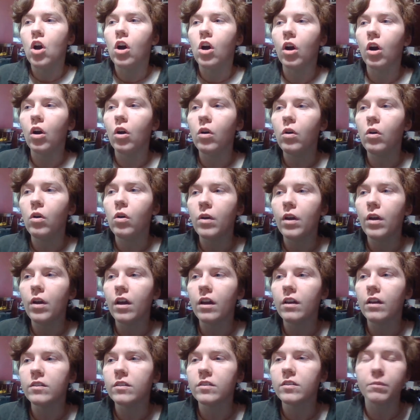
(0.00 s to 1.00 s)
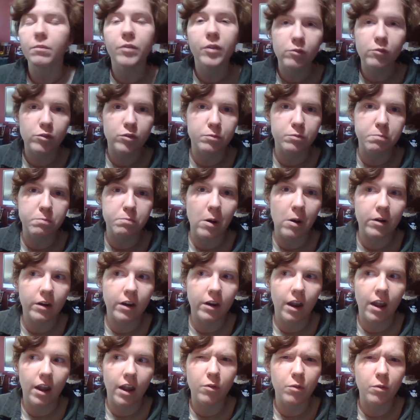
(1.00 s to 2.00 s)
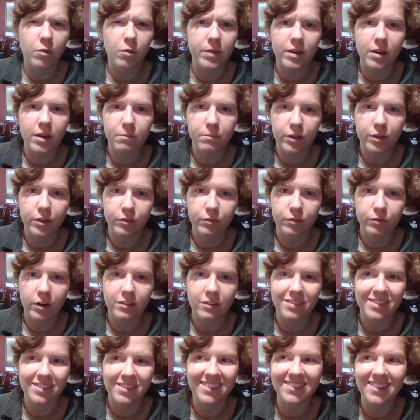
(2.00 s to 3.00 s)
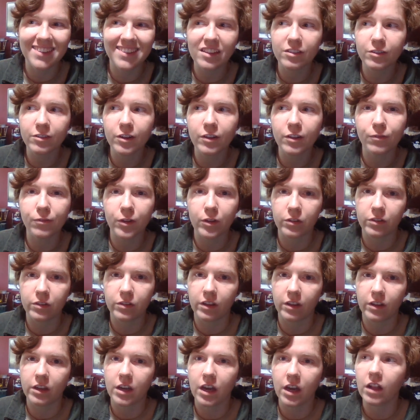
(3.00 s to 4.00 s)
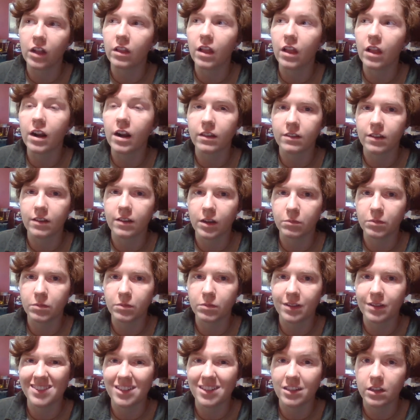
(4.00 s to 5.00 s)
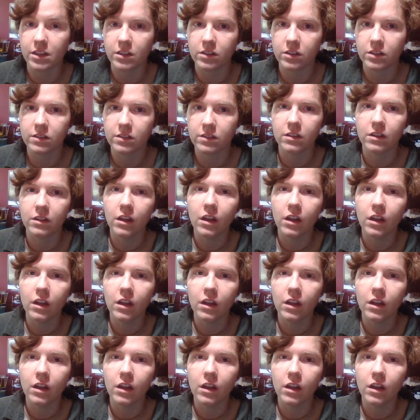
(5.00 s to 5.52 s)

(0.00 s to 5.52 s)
oh, something will spark and we'll become best friends. Because that's what it feels like a lot of the times I see this.